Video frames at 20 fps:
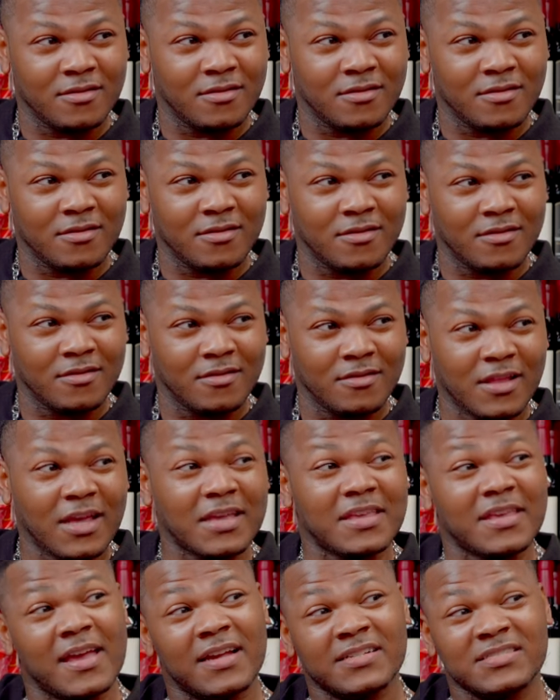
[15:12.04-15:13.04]
Mm.
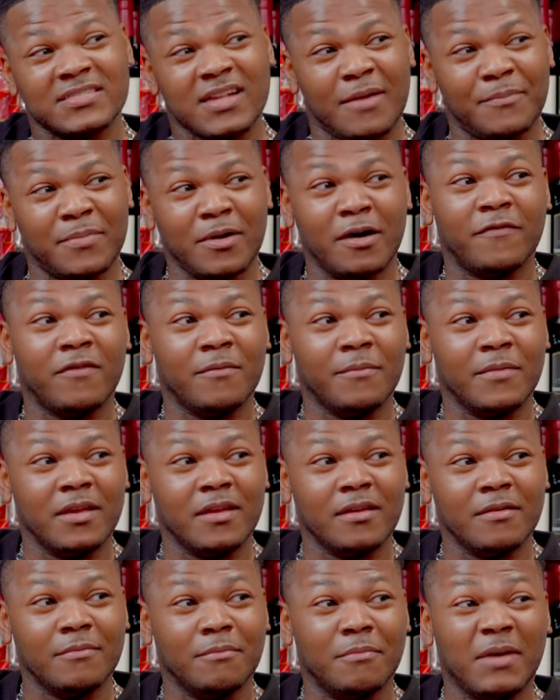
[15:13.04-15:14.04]
Like, yeah, it's not built for
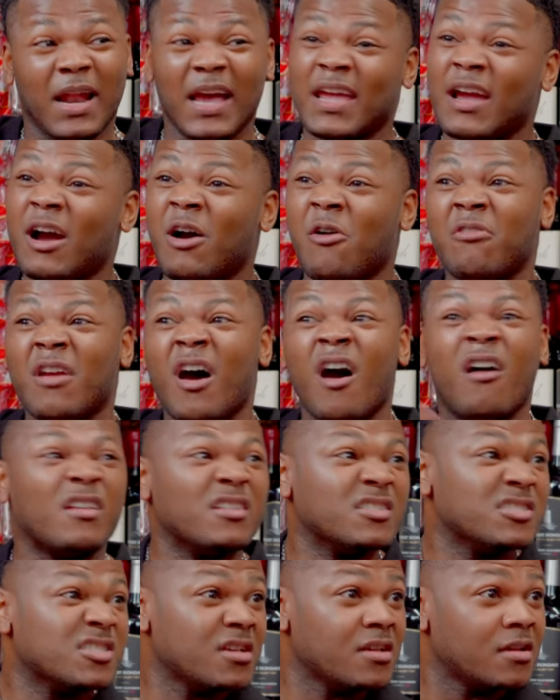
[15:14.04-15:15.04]
me, but I can own all
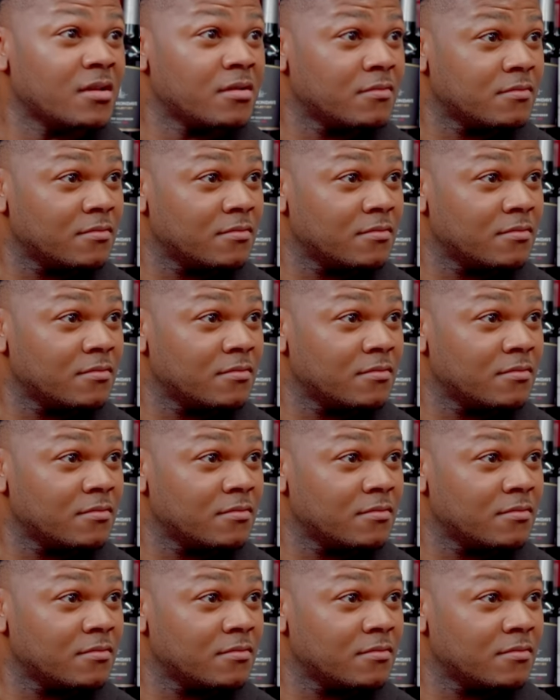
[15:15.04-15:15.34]
this shit.